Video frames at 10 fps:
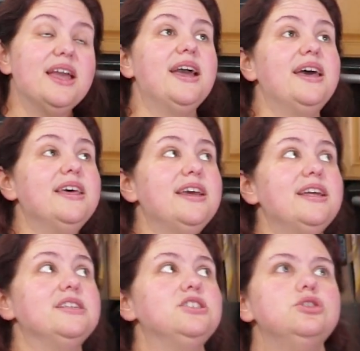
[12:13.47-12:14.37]
And
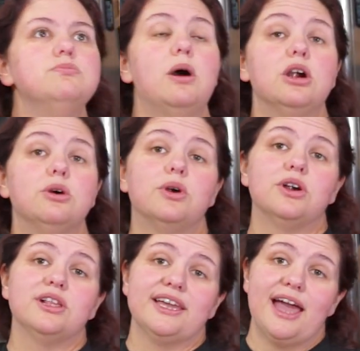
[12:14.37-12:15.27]
then tomorrow
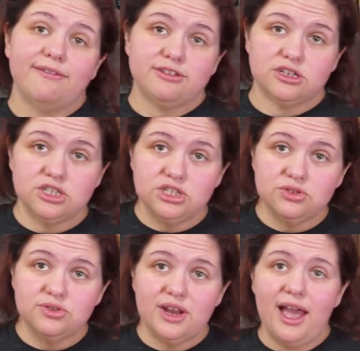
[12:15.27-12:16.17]
early
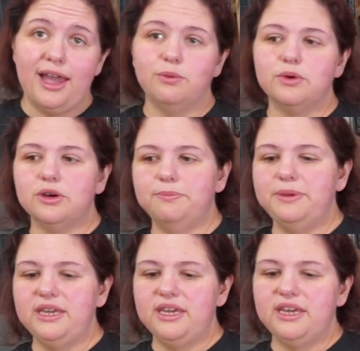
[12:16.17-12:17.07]
afternoon, I will
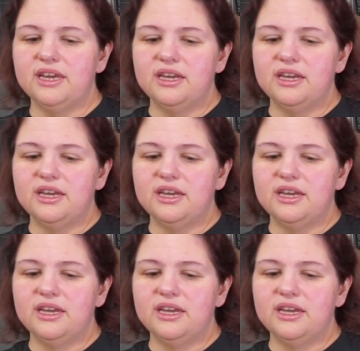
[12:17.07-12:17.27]
be